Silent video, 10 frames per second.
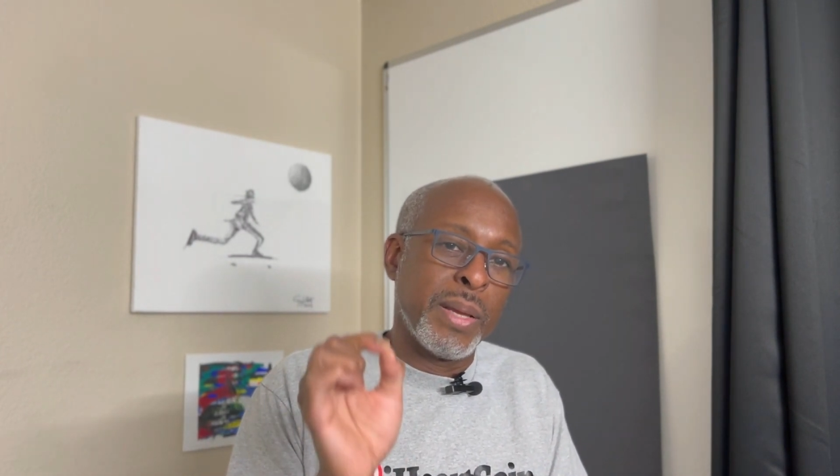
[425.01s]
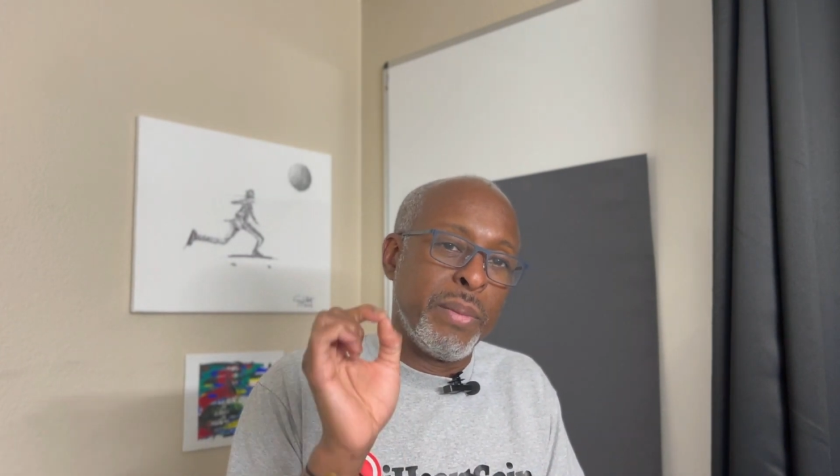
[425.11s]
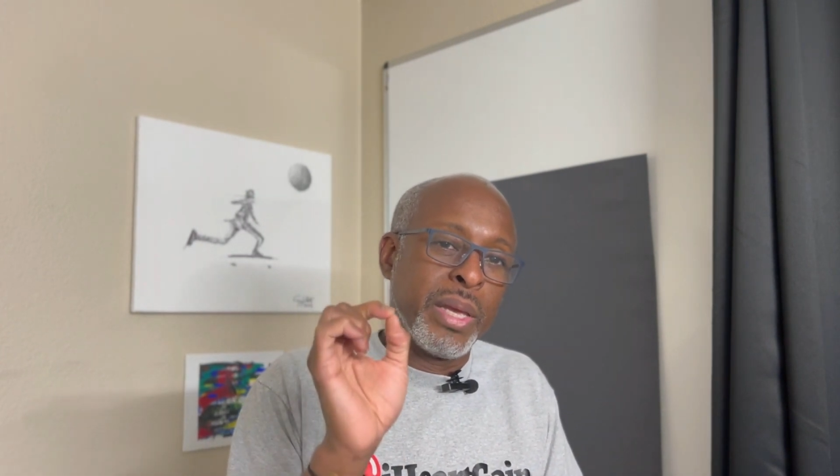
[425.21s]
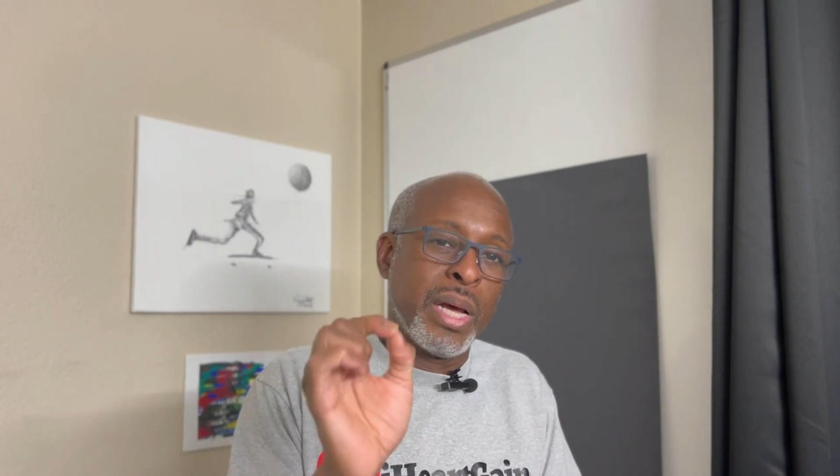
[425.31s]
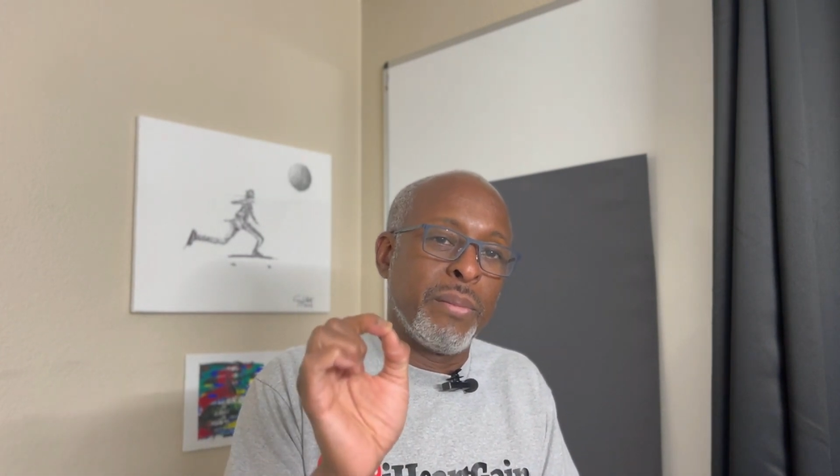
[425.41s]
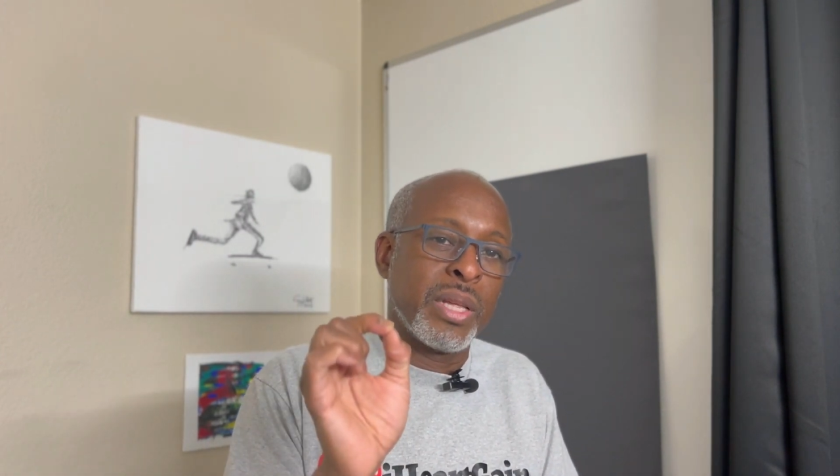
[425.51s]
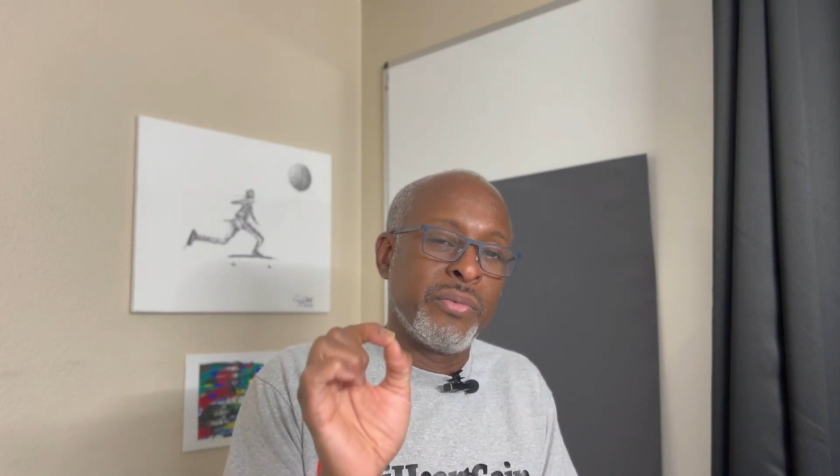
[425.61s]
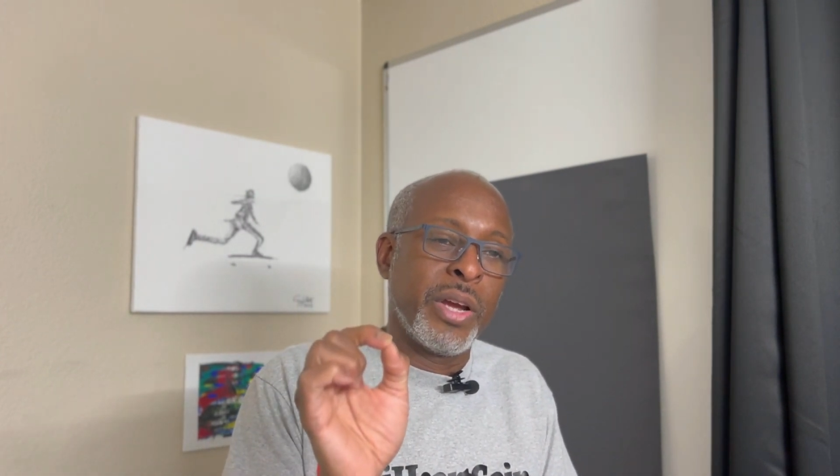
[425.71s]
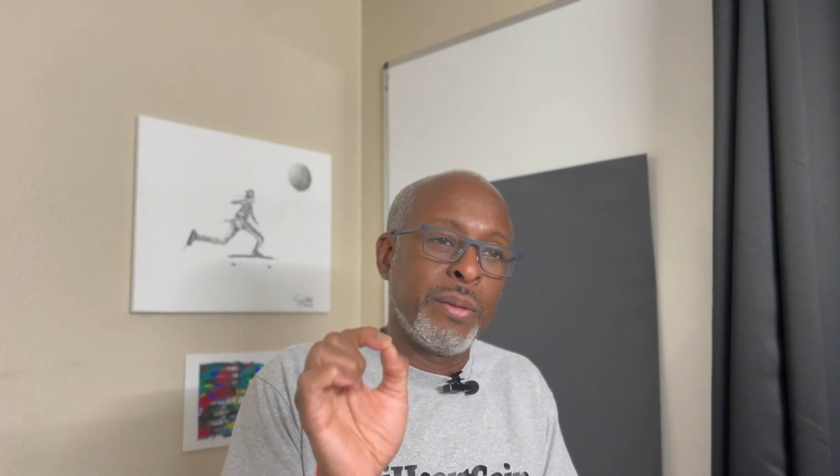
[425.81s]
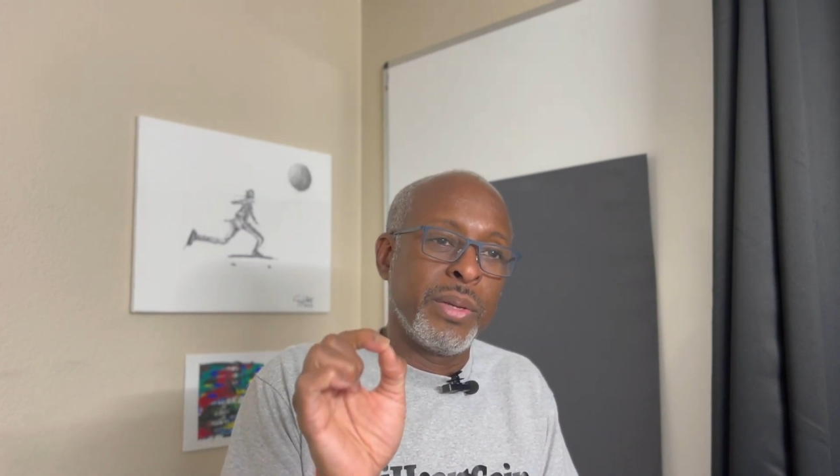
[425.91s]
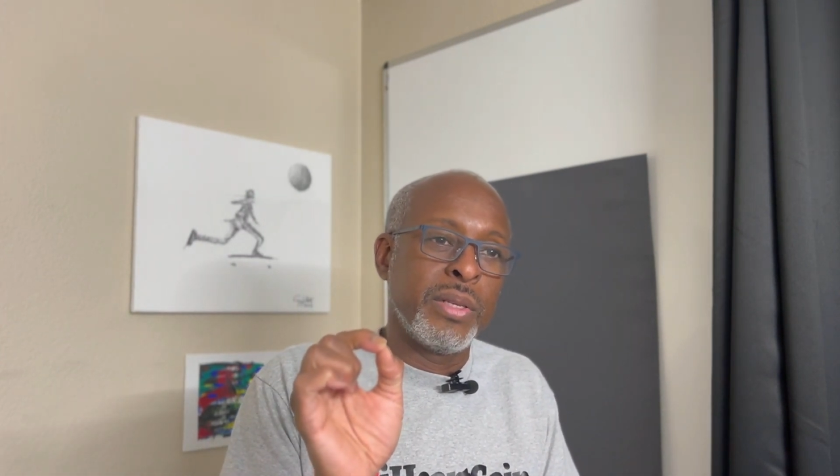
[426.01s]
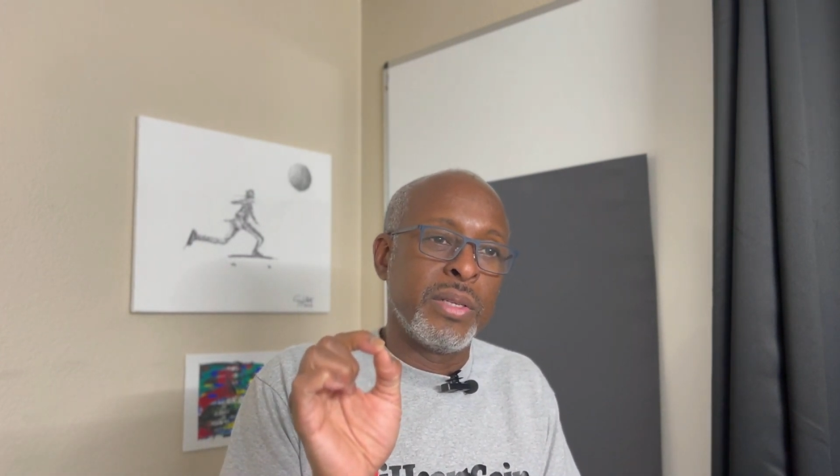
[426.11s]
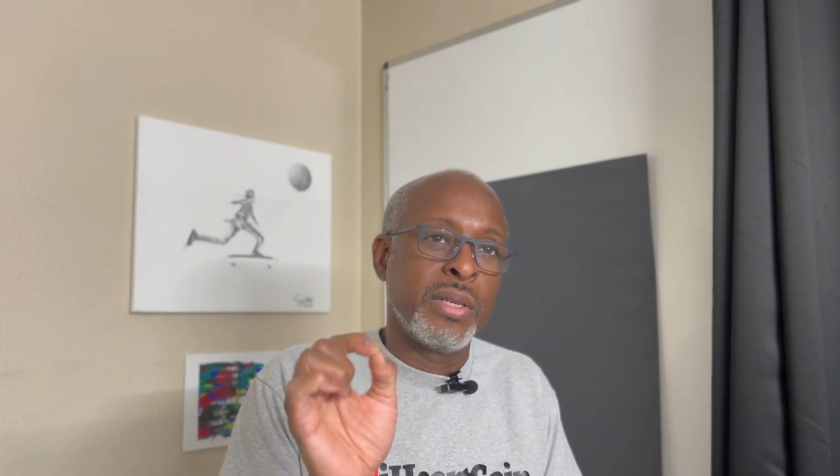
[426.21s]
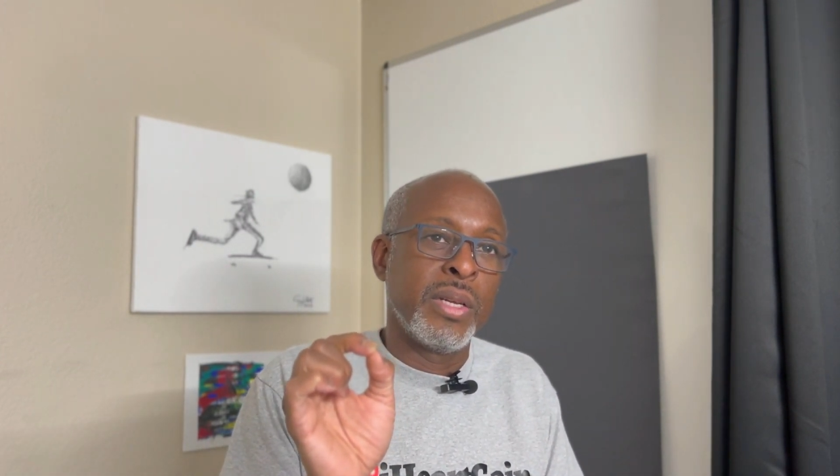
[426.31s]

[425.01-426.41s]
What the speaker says: B-complex vitamins